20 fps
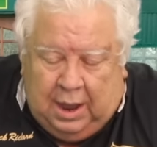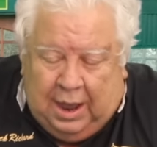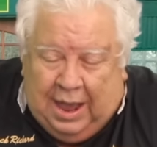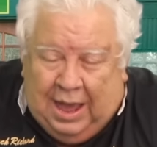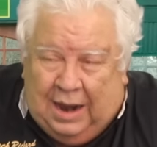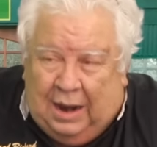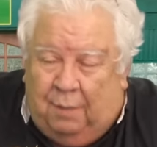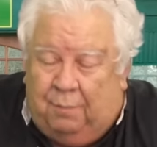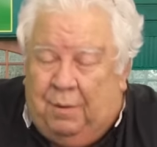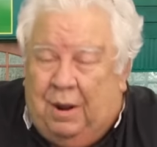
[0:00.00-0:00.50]

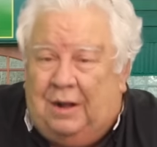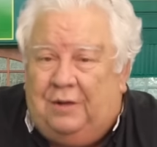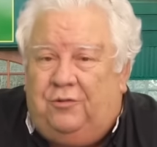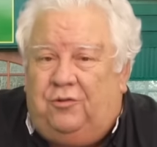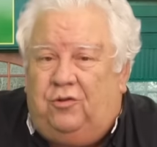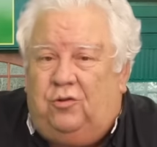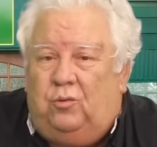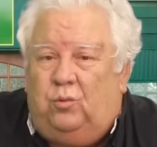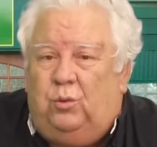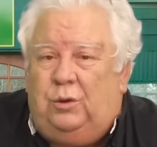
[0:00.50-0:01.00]
and I'm not
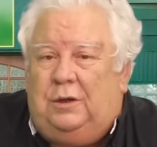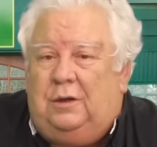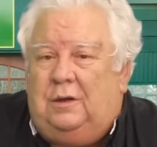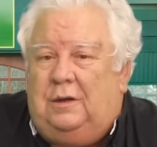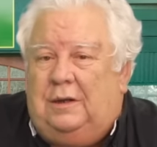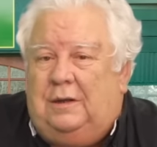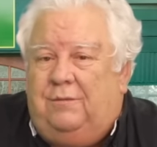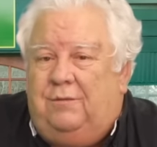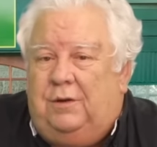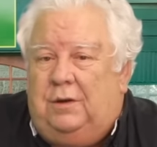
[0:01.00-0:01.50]
sure we
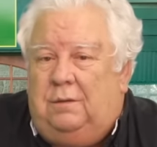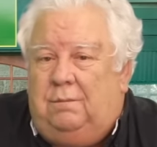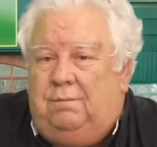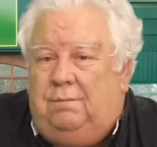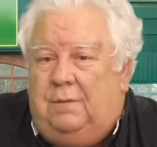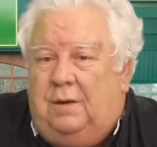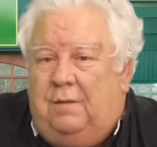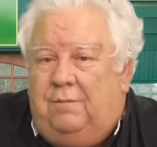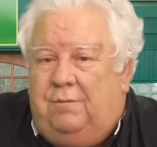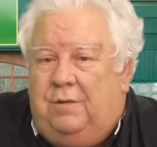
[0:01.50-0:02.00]
could even
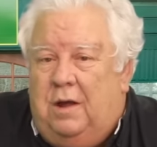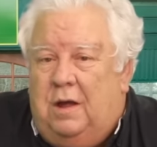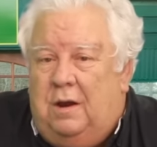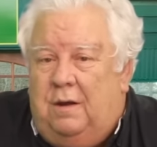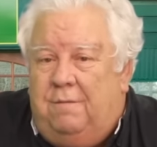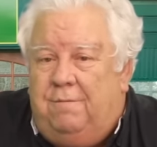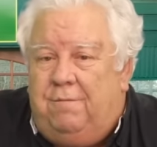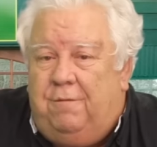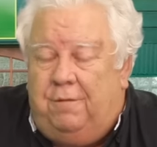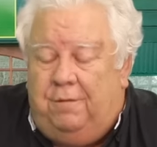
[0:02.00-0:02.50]
have done
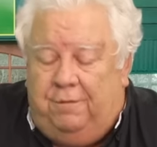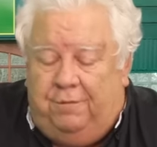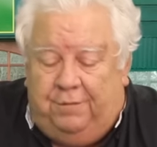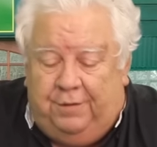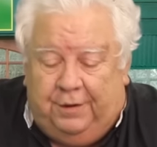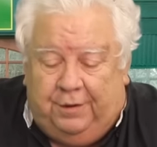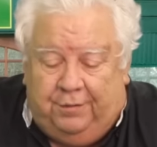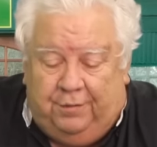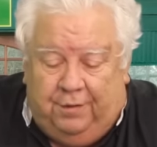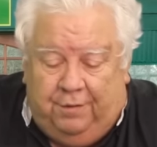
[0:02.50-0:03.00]
it for the
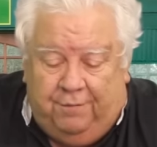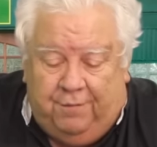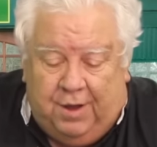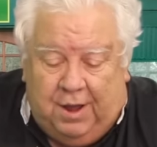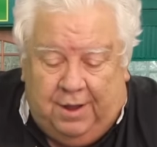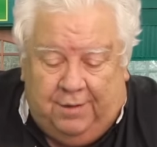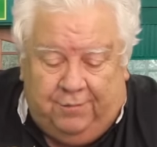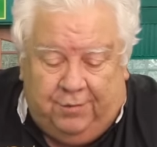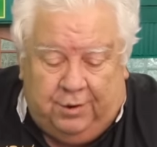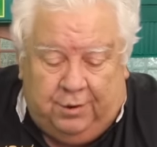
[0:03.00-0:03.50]

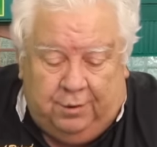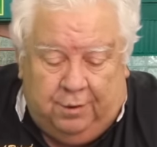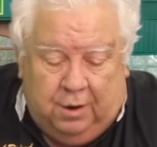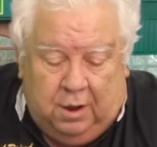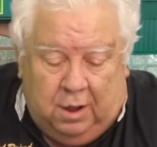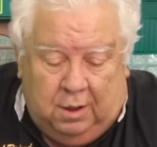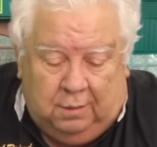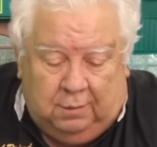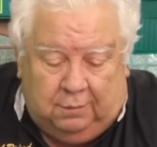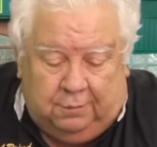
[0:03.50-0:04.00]

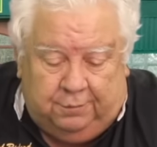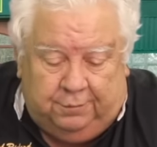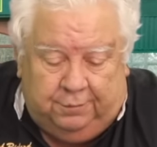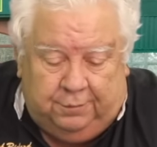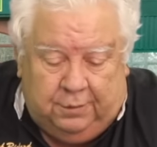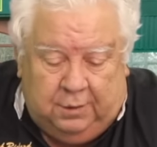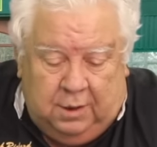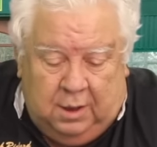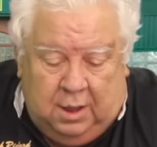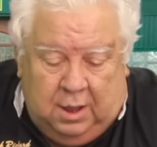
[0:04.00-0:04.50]

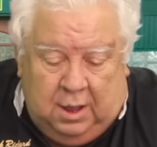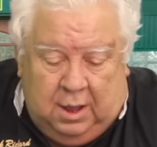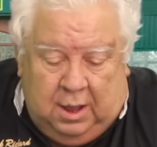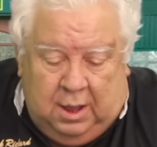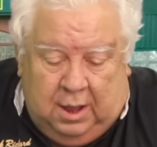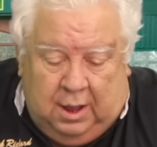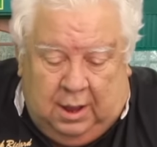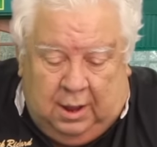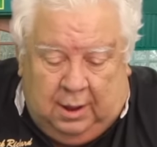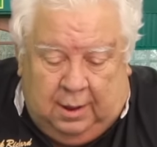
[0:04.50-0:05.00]
$6,500.
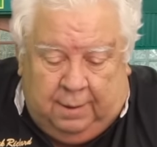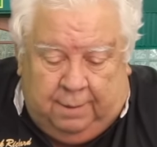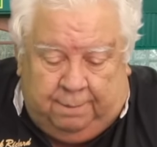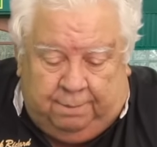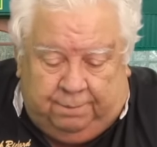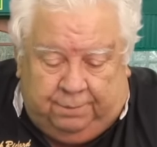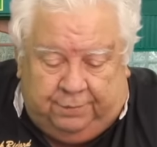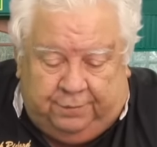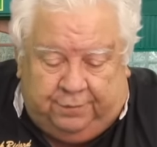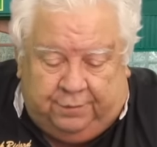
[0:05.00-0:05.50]

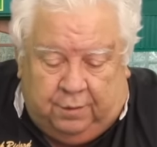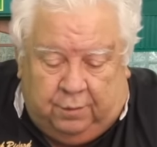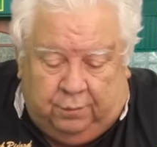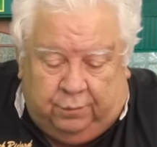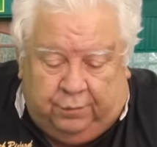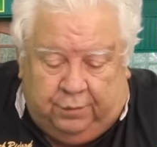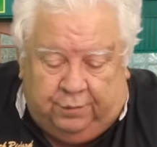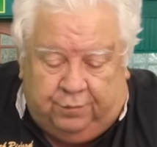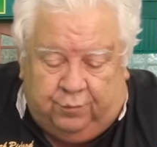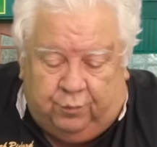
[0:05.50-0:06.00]
So
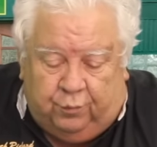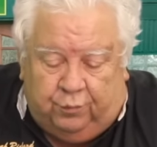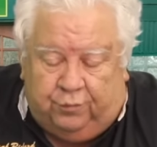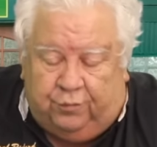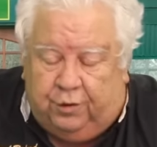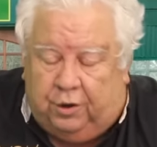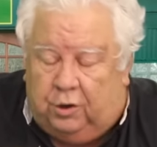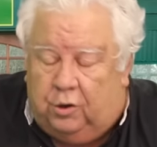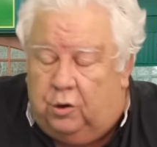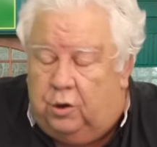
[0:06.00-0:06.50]
this
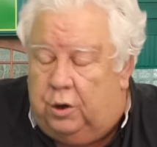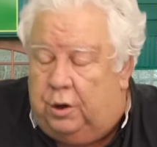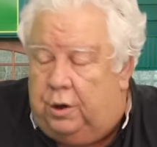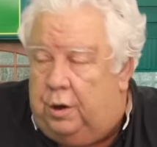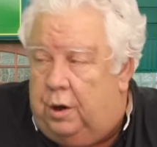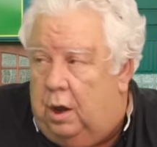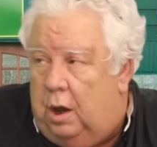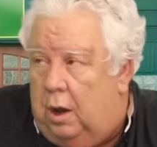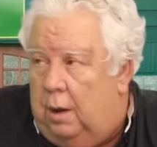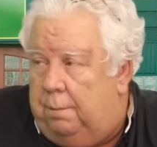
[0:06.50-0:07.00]
was a
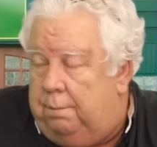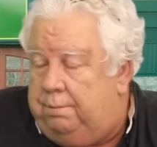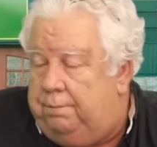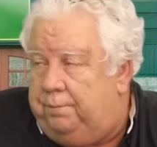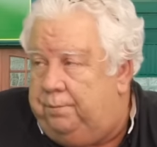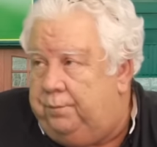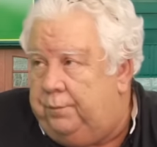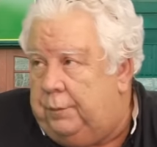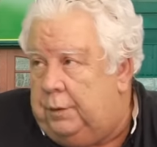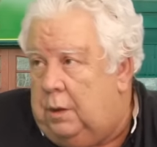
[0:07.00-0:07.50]
good
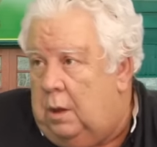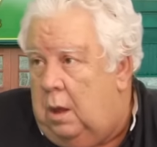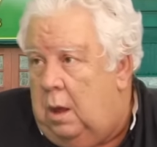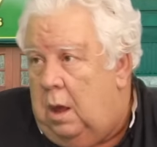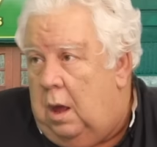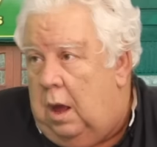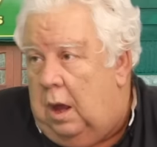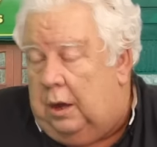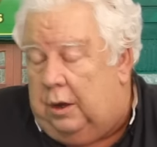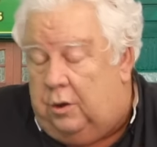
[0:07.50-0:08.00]

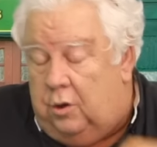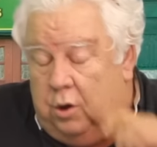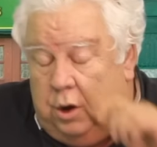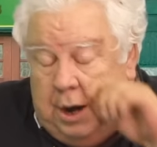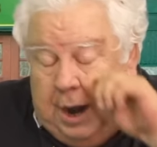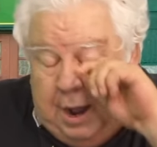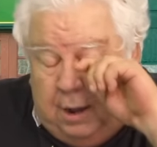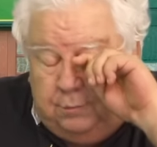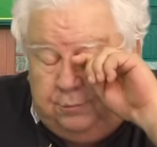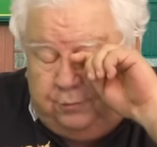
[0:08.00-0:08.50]

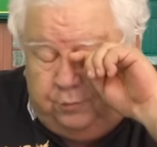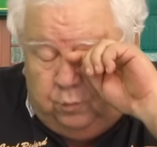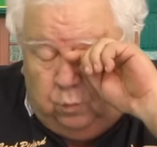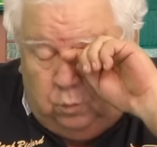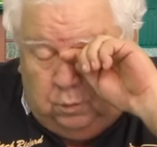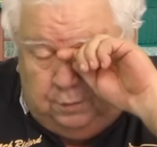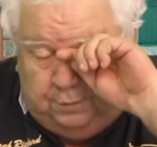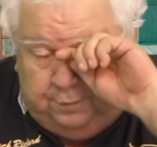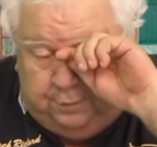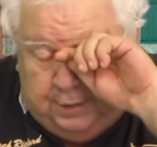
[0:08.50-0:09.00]

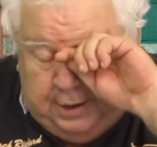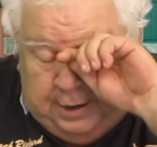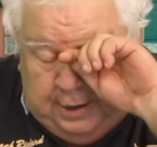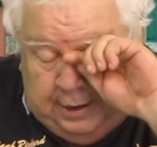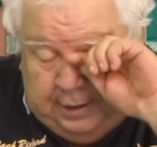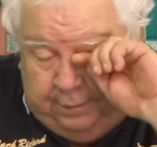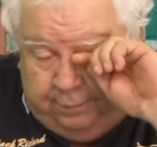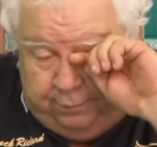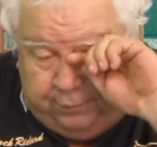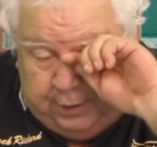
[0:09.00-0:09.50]
outsource,
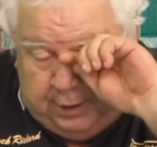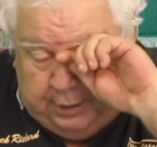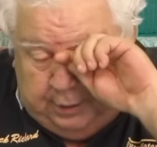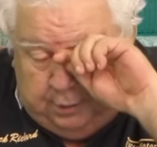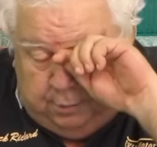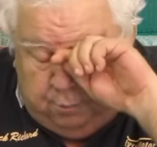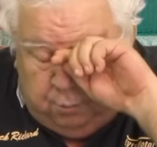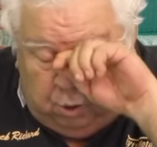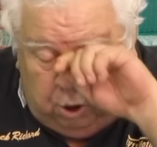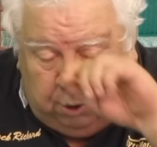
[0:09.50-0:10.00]
and
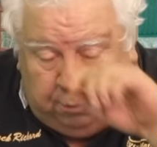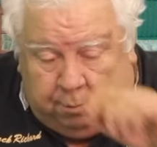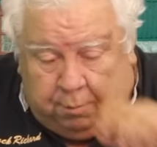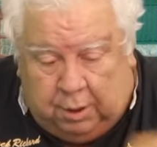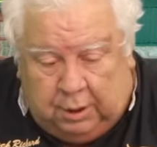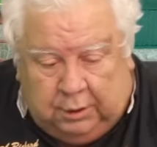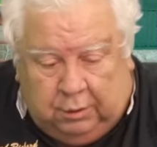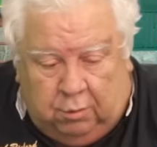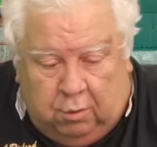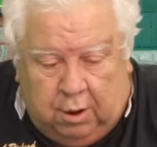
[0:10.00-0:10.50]
thank you, Mark
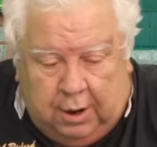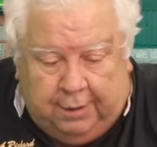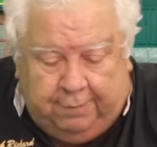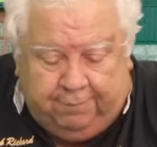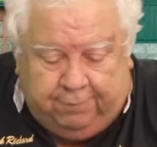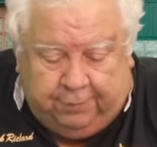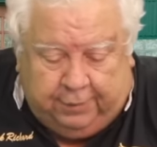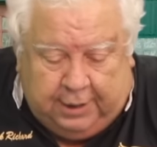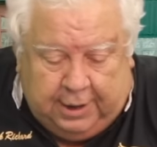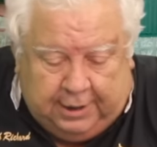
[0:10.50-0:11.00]

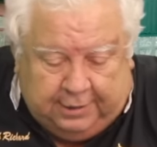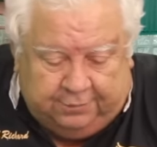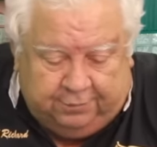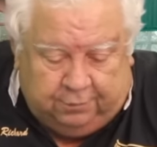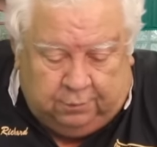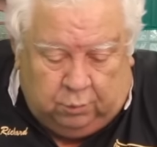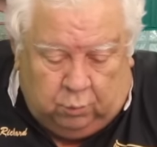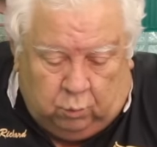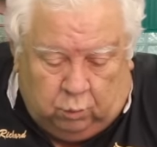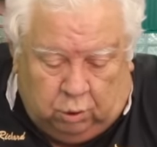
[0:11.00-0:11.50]
Buttenreich, for the
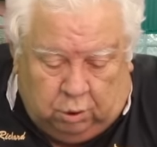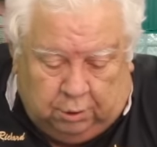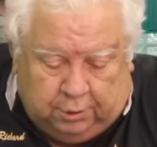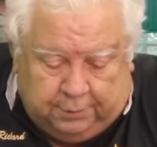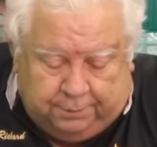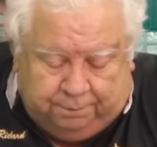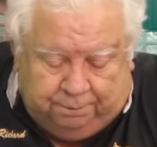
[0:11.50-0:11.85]
excellent work.